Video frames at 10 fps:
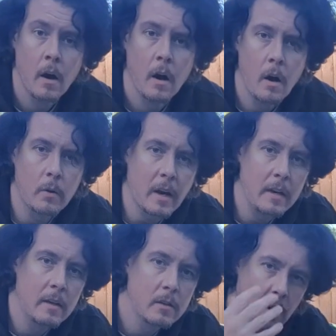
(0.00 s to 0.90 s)

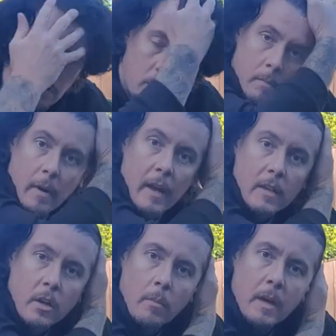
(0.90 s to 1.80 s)
Okay, so my
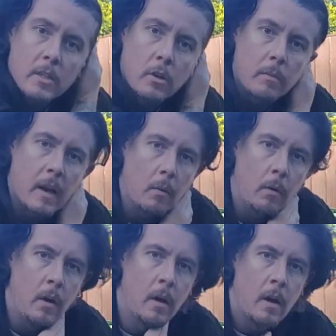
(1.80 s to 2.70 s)
hair's all messed up now
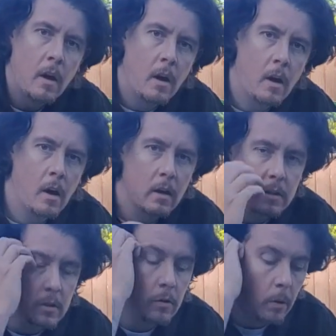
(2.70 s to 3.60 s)
as
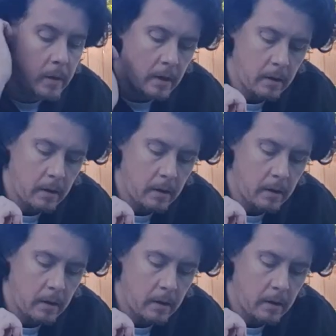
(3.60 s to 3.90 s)
it's growing.